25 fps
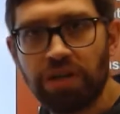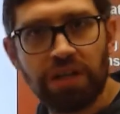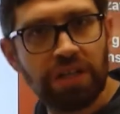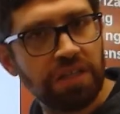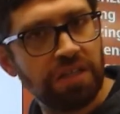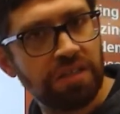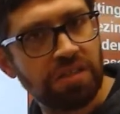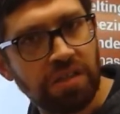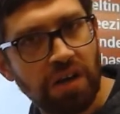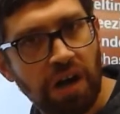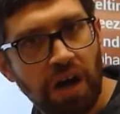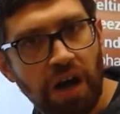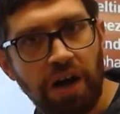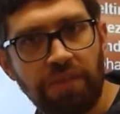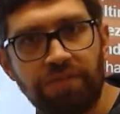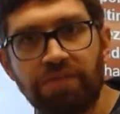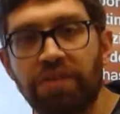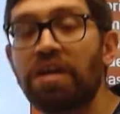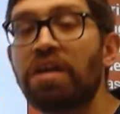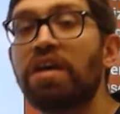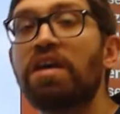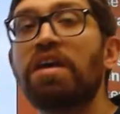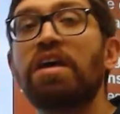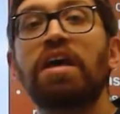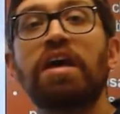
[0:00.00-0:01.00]
really
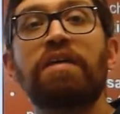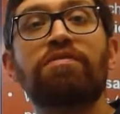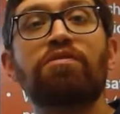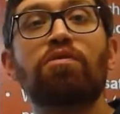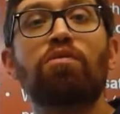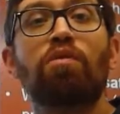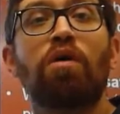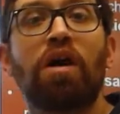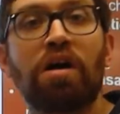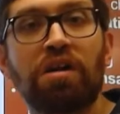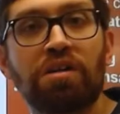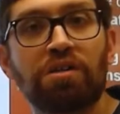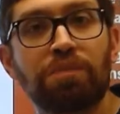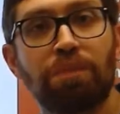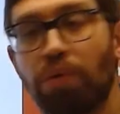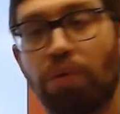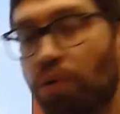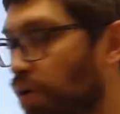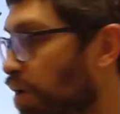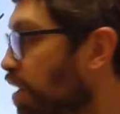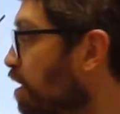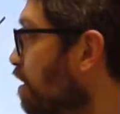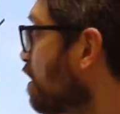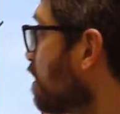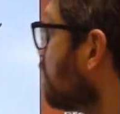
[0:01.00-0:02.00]
soft. If the water's
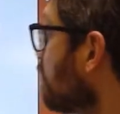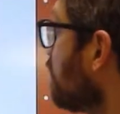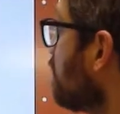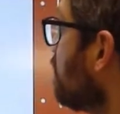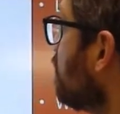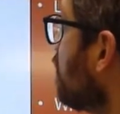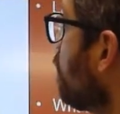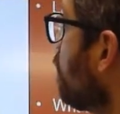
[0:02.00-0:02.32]
boiling, the